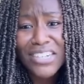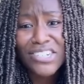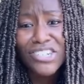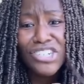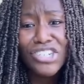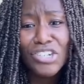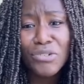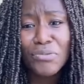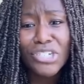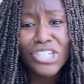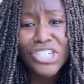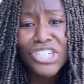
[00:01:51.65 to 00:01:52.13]
And
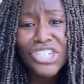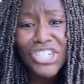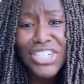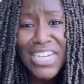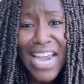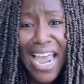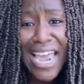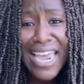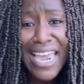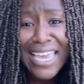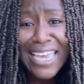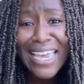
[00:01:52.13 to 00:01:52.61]
she was
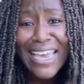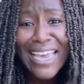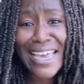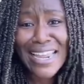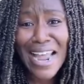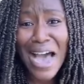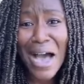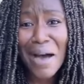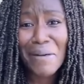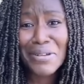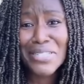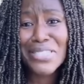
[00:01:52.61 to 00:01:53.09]
shaking
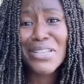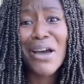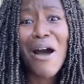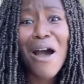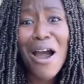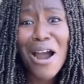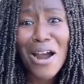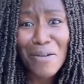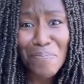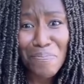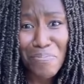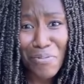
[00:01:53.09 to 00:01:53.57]
and I was
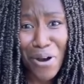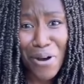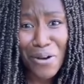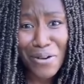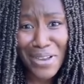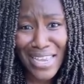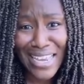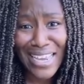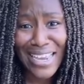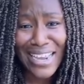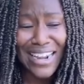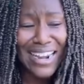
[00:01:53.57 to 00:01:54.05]

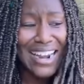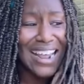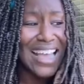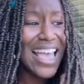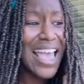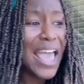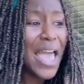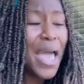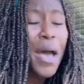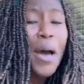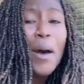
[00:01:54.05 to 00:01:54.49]
heartbroken.